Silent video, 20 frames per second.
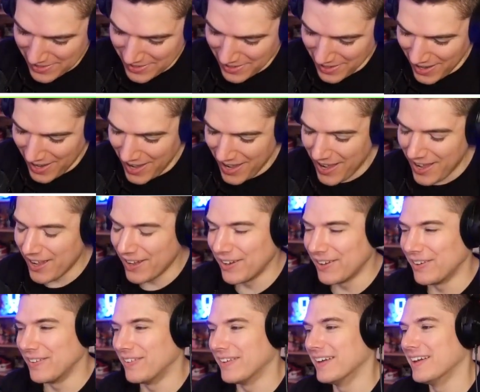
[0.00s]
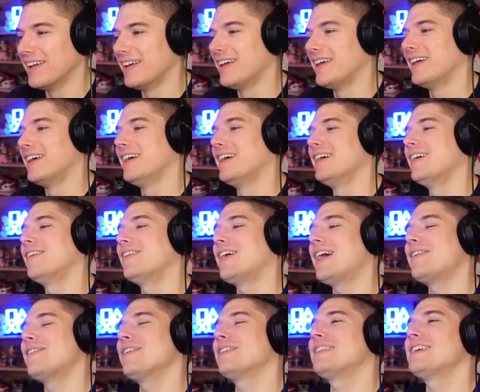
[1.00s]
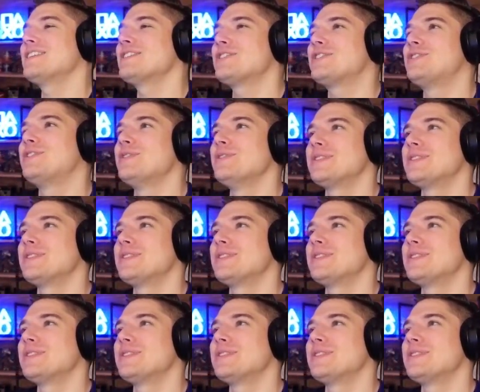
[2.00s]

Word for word: Oh, why won't they just do